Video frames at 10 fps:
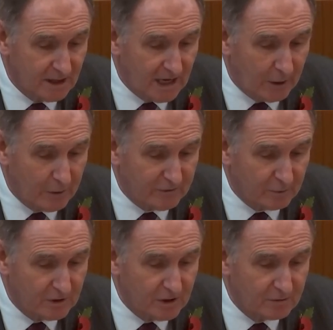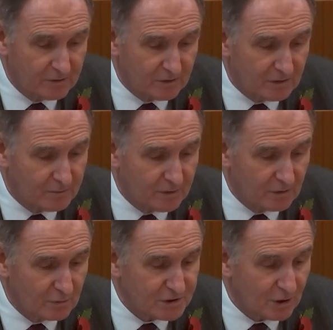However, we note that the bill
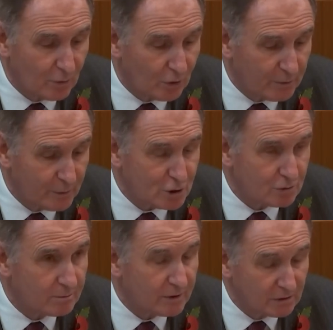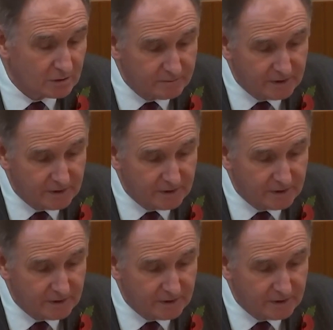was a Law Commission bill,